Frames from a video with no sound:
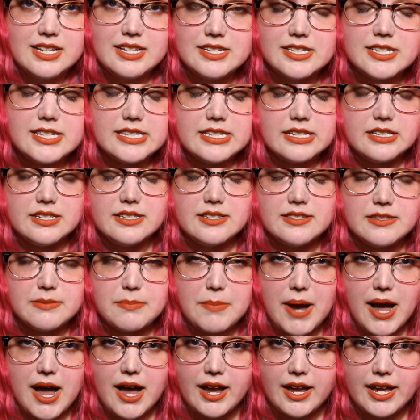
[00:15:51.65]
since
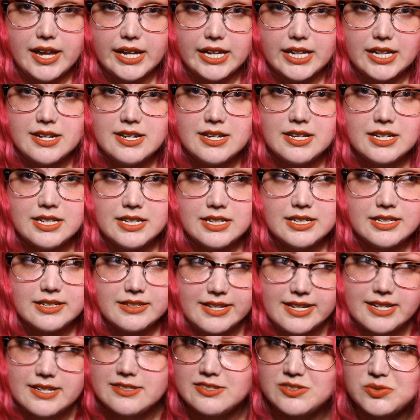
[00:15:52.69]
my
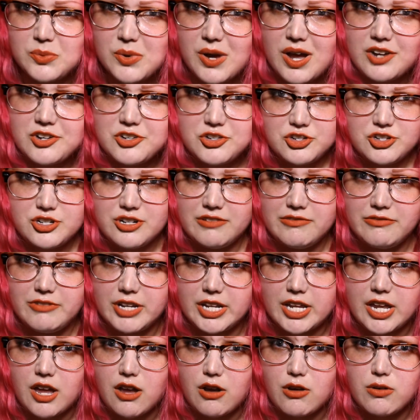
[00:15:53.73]
NYX swatch
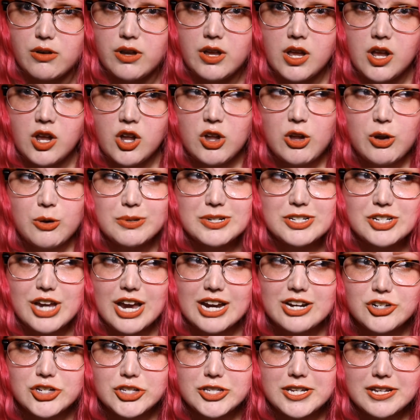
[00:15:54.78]
video, which
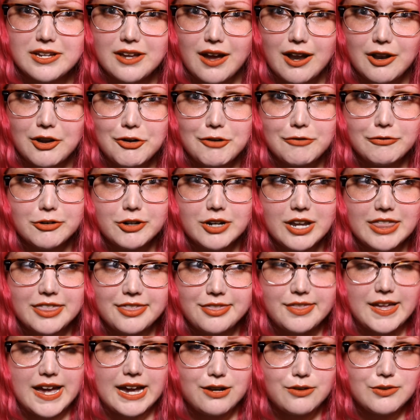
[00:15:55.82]
actually got over a
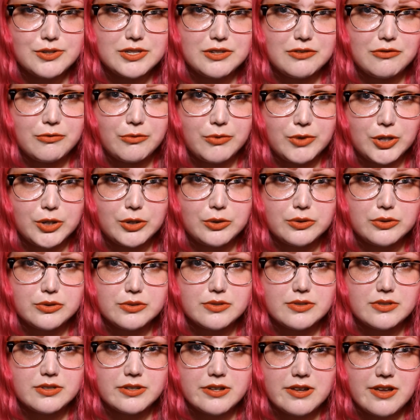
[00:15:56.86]
thousand
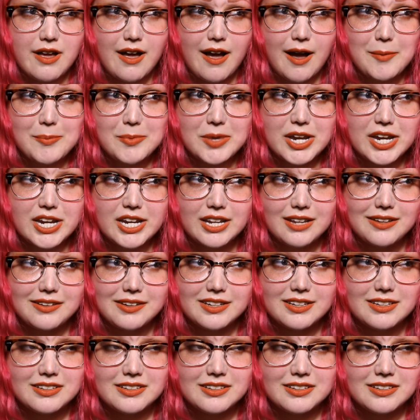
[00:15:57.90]
views. I'm like,